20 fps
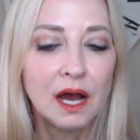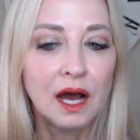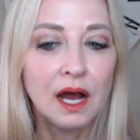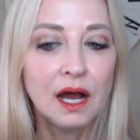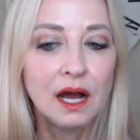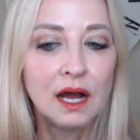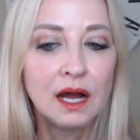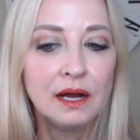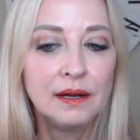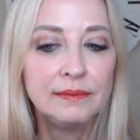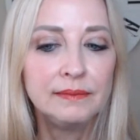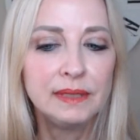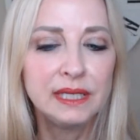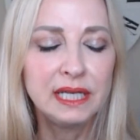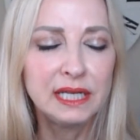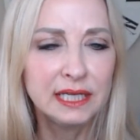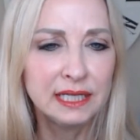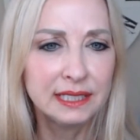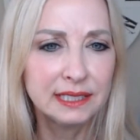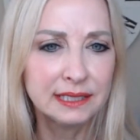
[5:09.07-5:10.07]

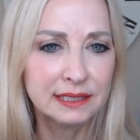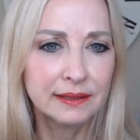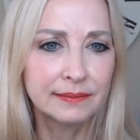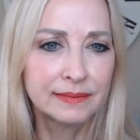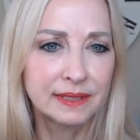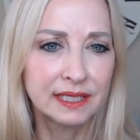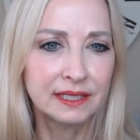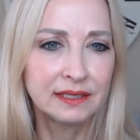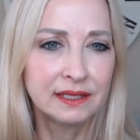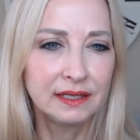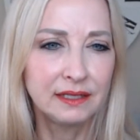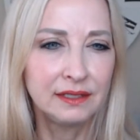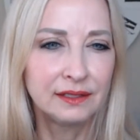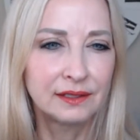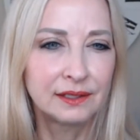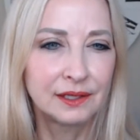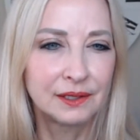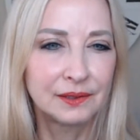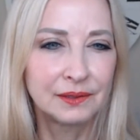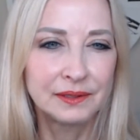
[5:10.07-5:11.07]
it is something that you
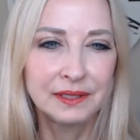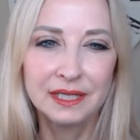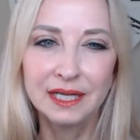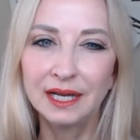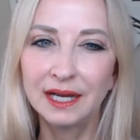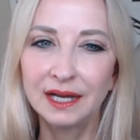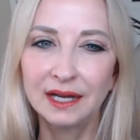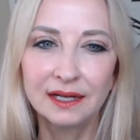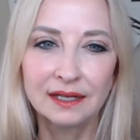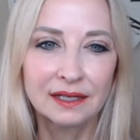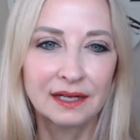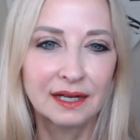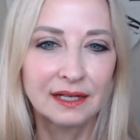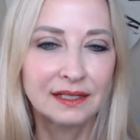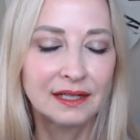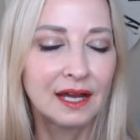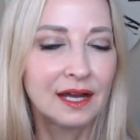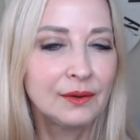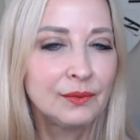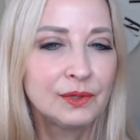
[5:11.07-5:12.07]
go, yeah,
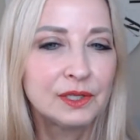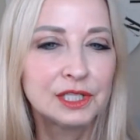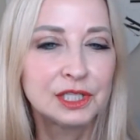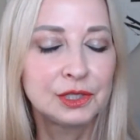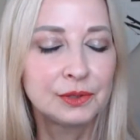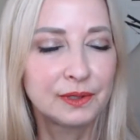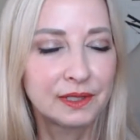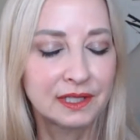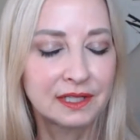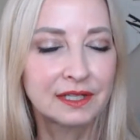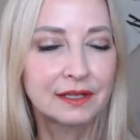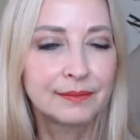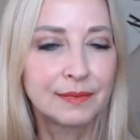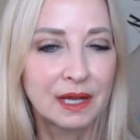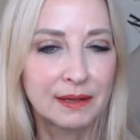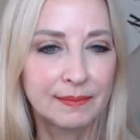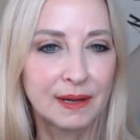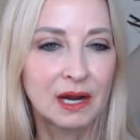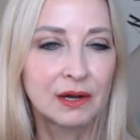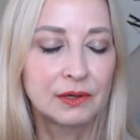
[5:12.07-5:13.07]
I want to do anything in
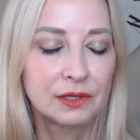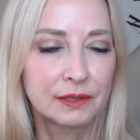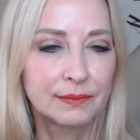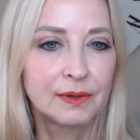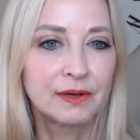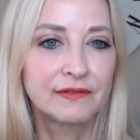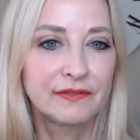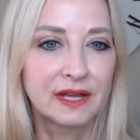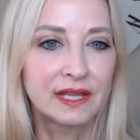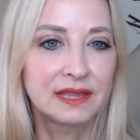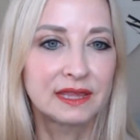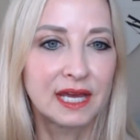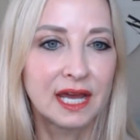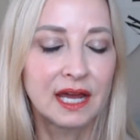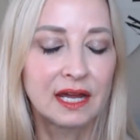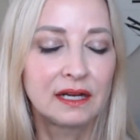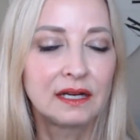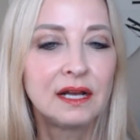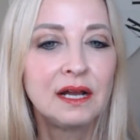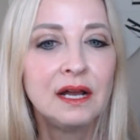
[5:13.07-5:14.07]
my power to prevent
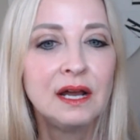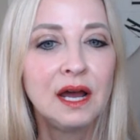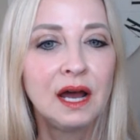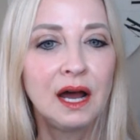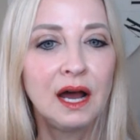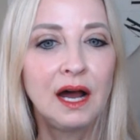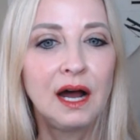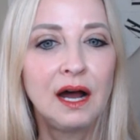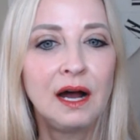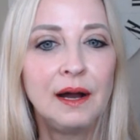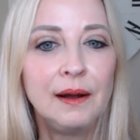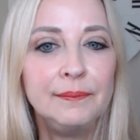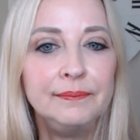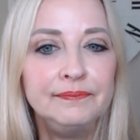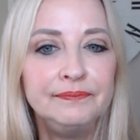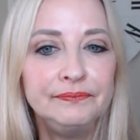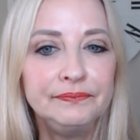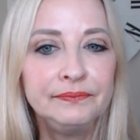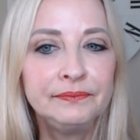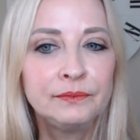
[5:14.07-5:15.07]
that.
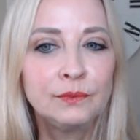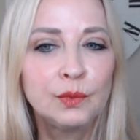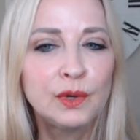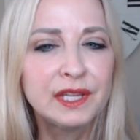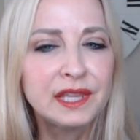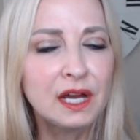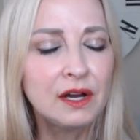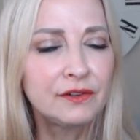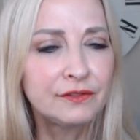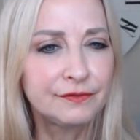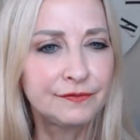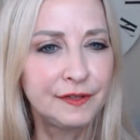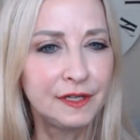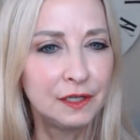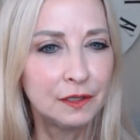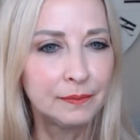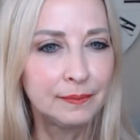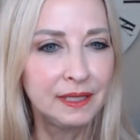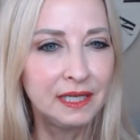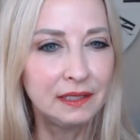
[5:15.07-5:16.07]
Without
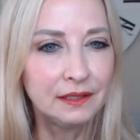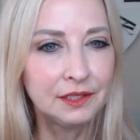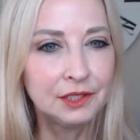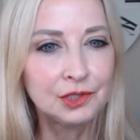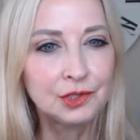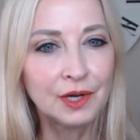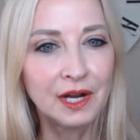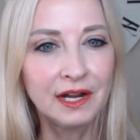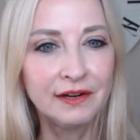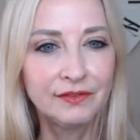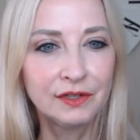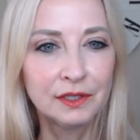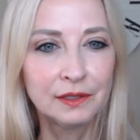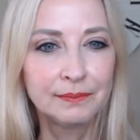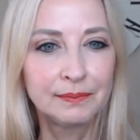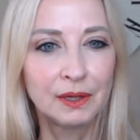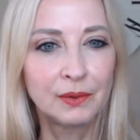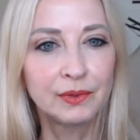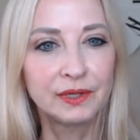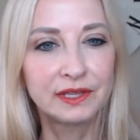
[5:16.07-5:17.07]
fear being the driver,
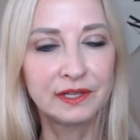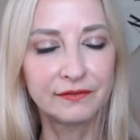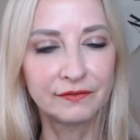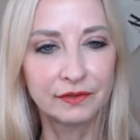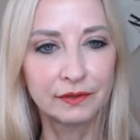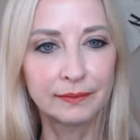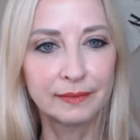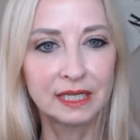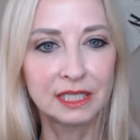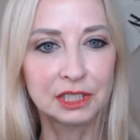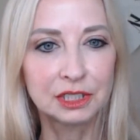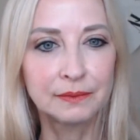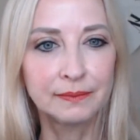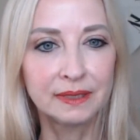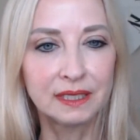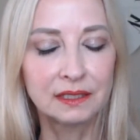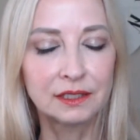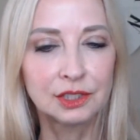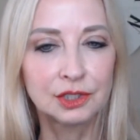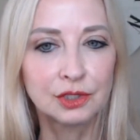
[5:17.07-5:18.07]
but with information
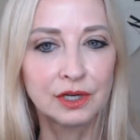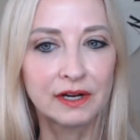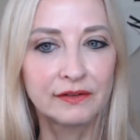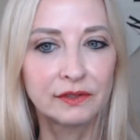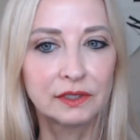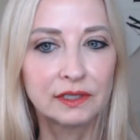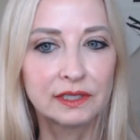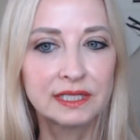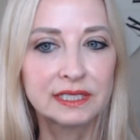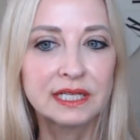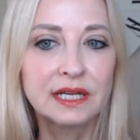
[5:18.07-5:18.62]
being the driver. Because